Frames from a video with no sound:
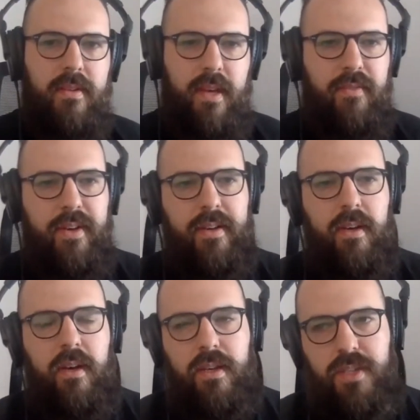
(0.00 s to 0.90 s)
Definitely.
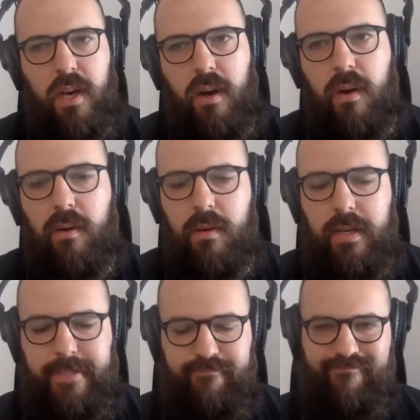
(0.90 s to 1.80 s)

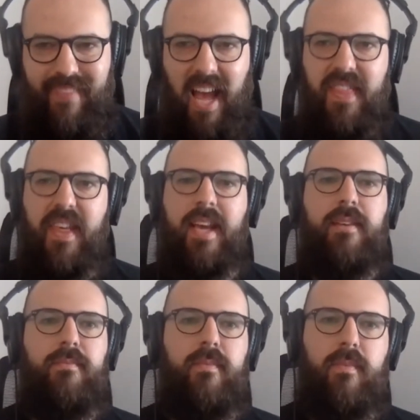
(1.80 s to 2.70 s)
So I
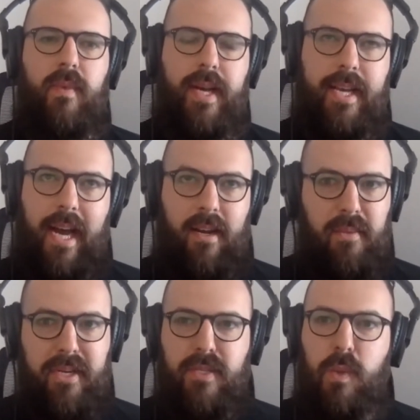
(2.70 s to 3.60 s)
think like I don't
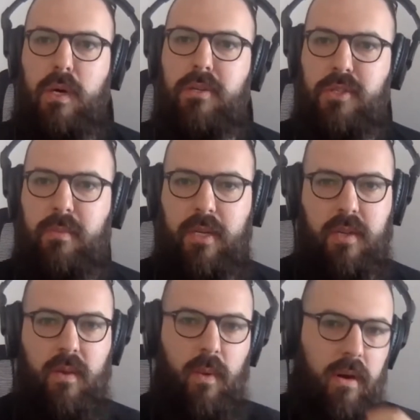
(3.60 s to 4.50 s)
want to dwell too much
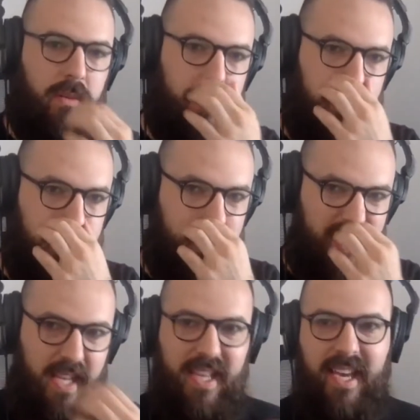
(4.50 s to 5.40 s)
on the welcome series
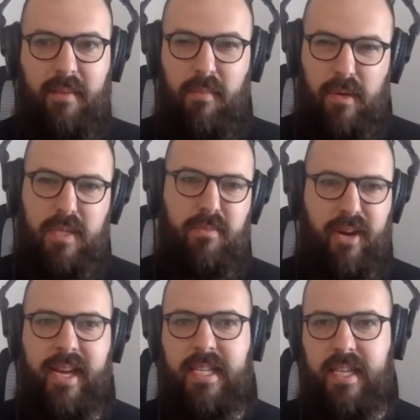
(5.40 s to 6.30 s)
because I think most
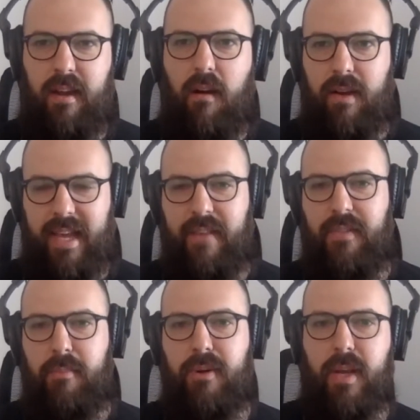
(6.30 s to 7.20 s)
brands already have
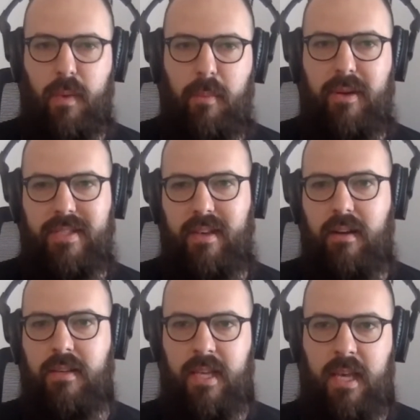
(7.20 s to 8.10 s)
that pretty well built
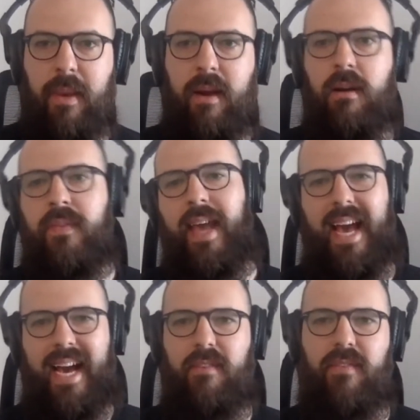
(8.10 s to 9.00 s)
out in email and they
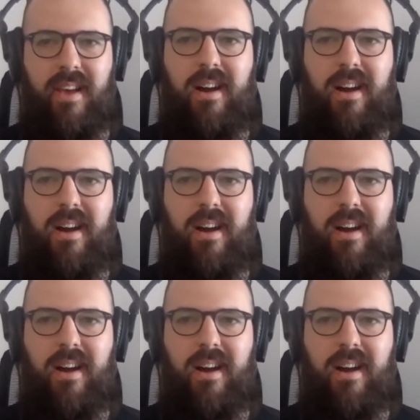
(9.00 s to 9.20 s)
have the